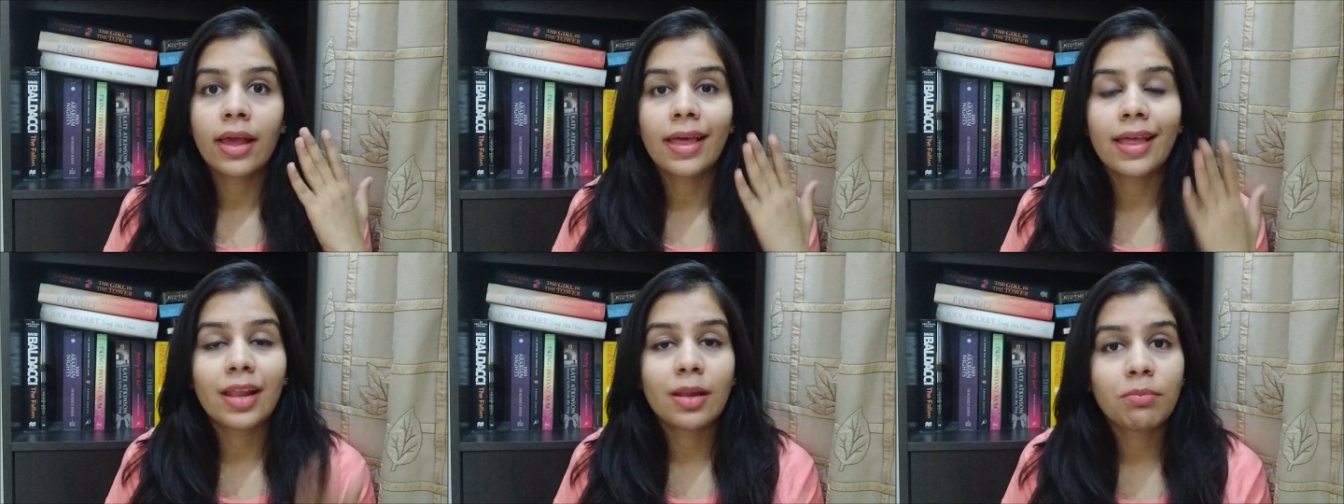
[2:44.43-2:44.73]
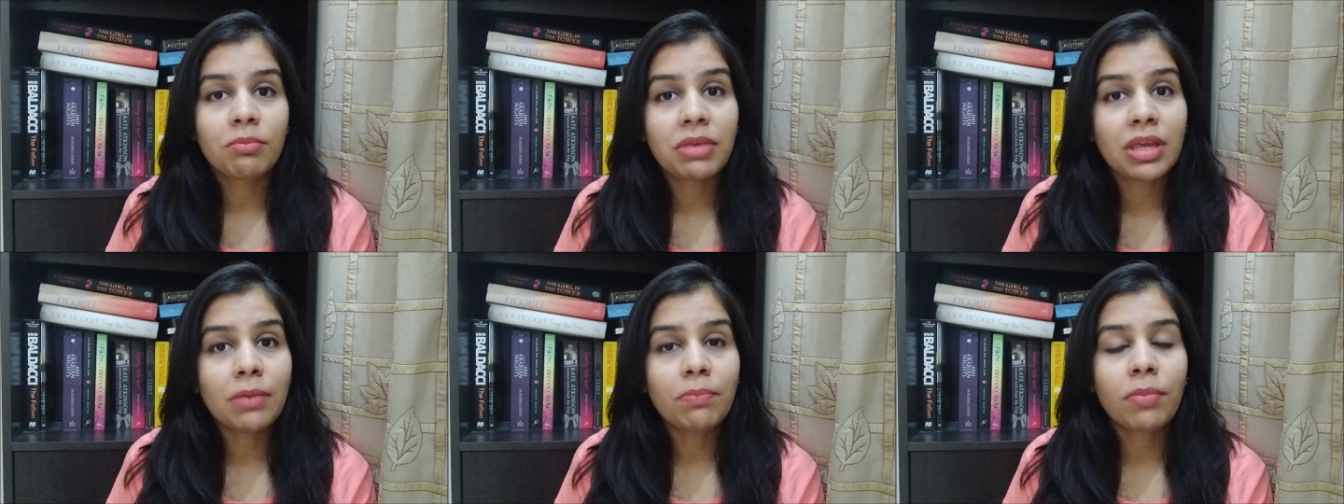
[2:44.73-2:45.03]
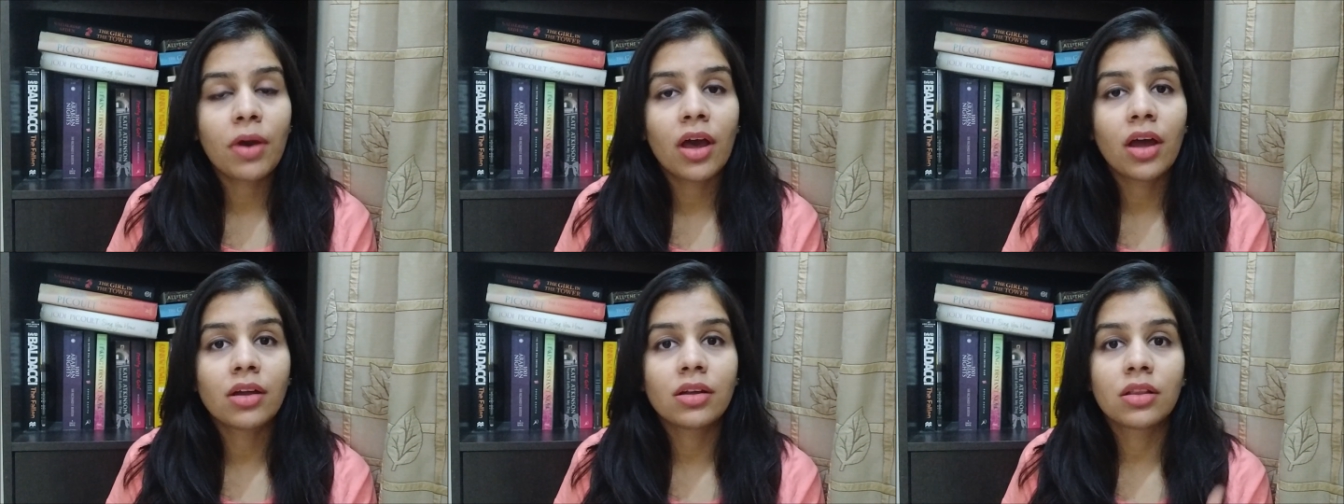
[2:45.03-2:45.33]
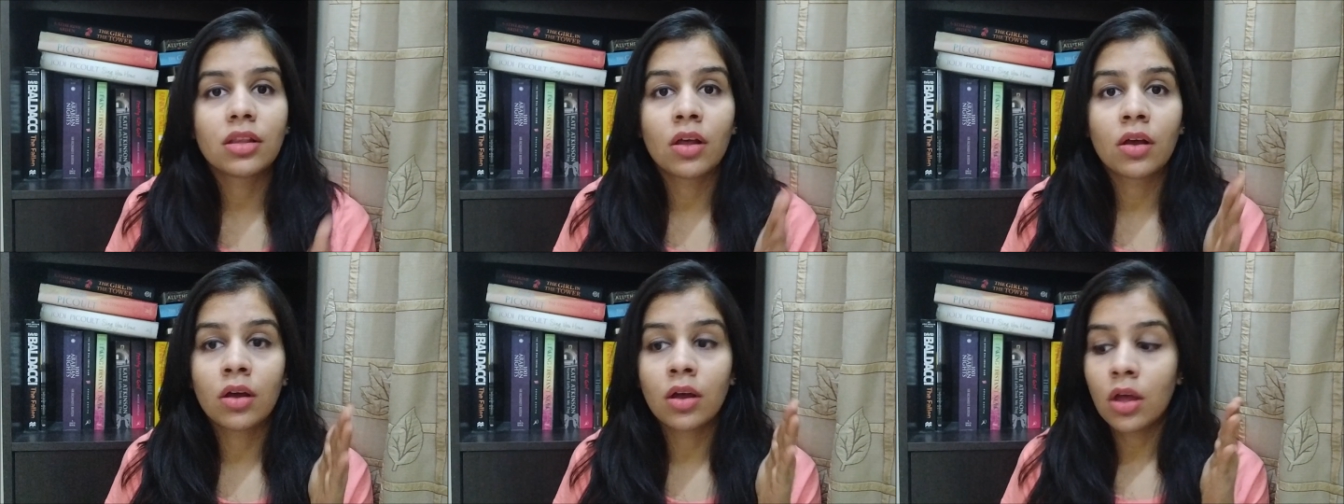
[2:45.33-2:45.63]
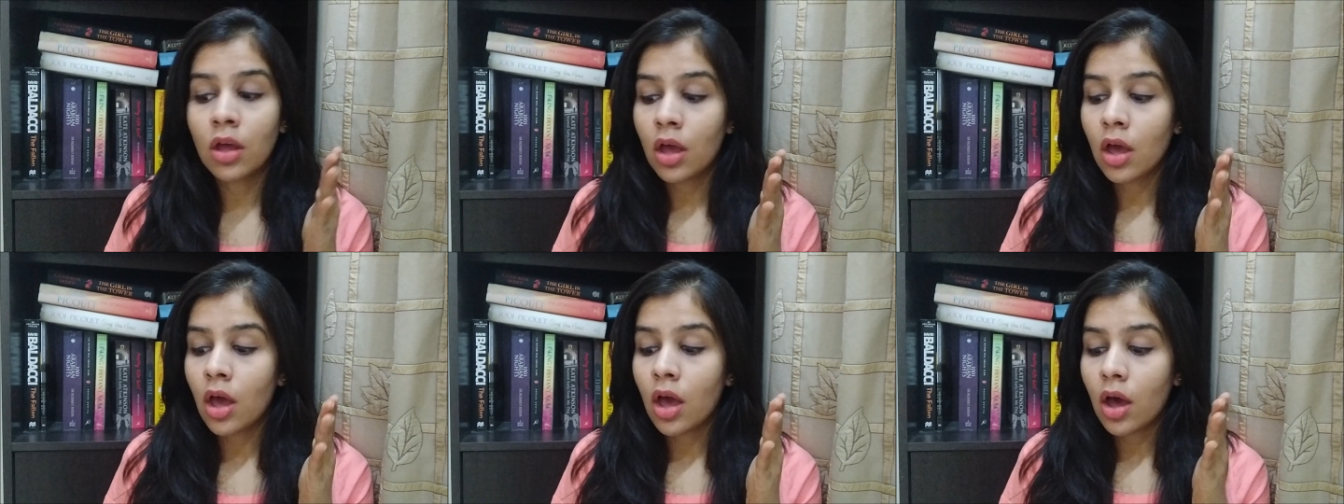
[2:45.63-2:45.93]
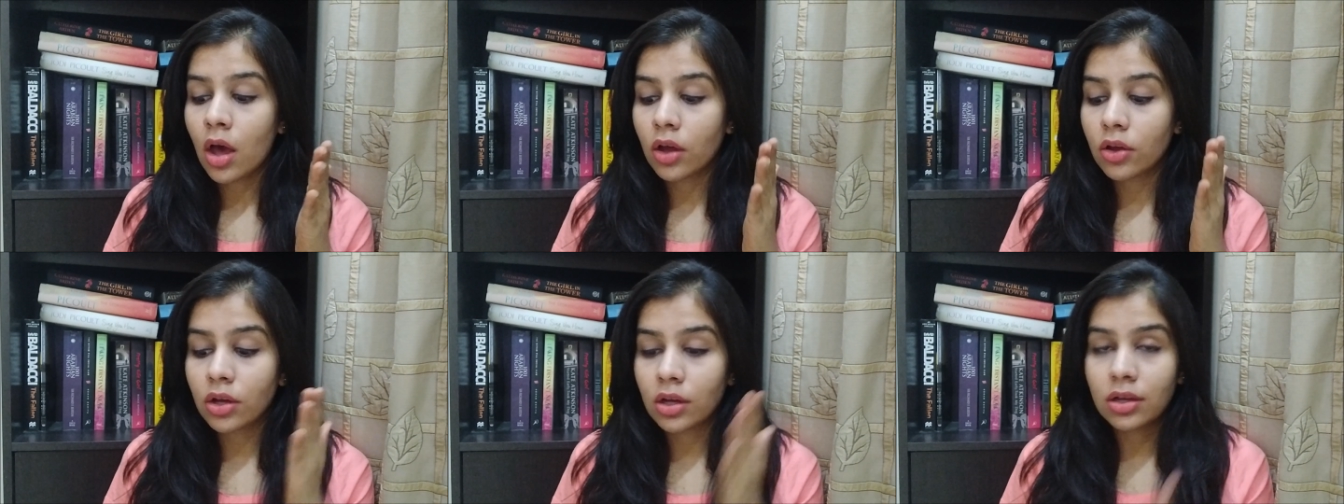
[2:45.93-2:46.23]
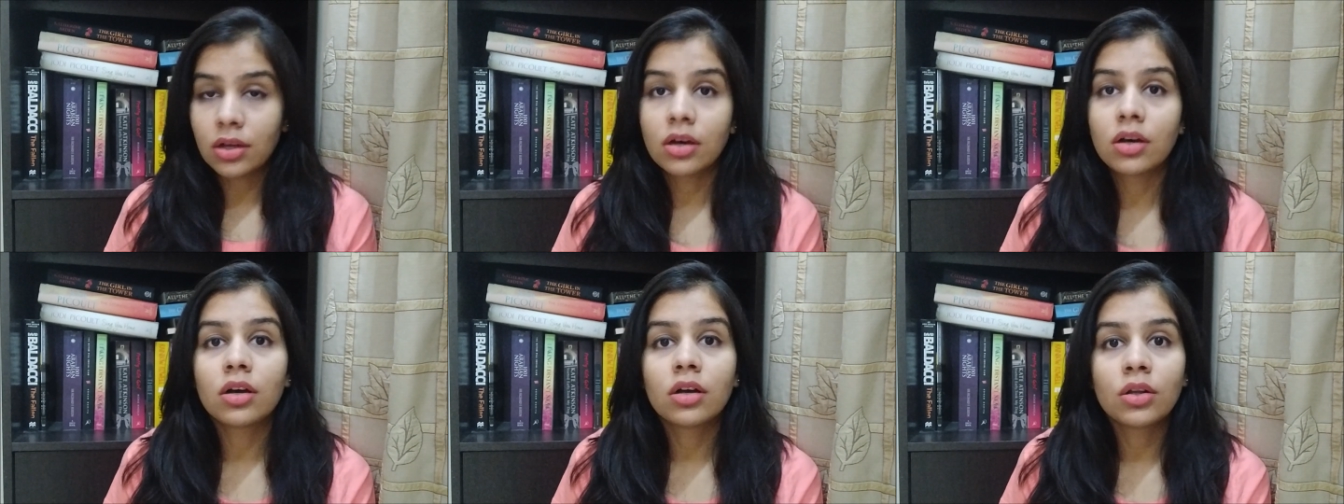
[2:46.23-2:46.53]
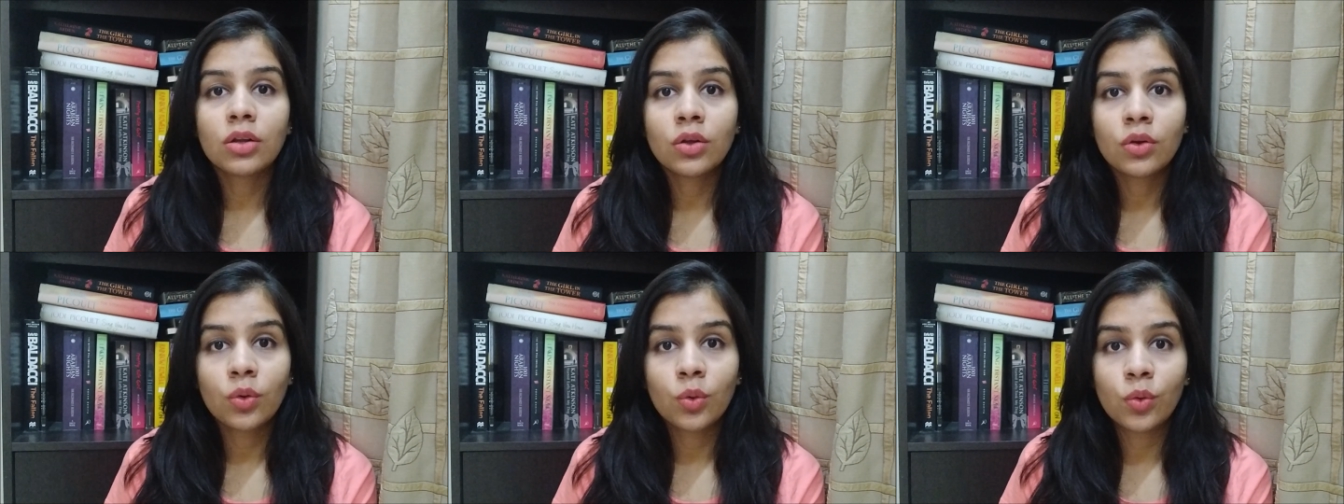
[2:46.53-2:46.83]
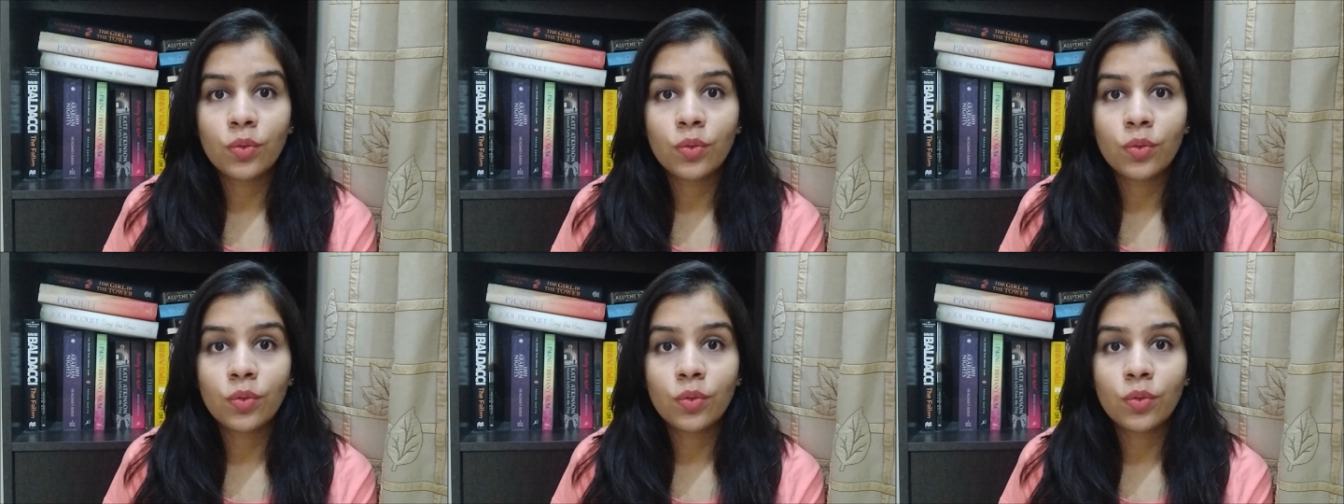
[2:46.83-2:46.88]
In me part, the girl